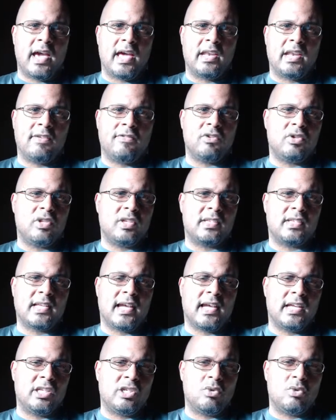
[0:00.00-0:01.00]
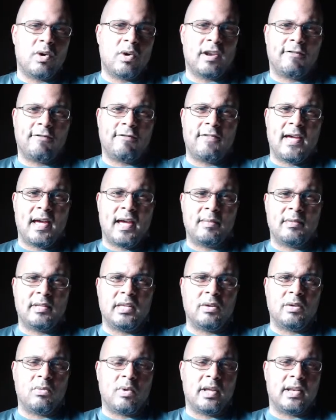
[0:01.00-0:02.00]
and if you decide you want a
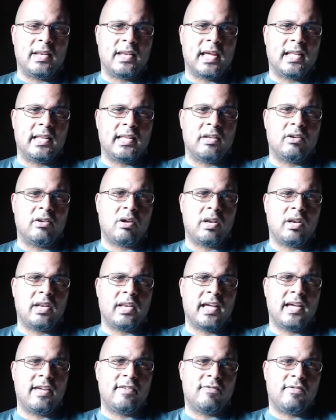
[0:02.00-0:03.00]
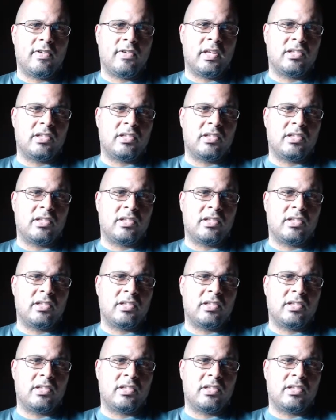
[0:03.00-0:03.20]
family and whatnot later on in life,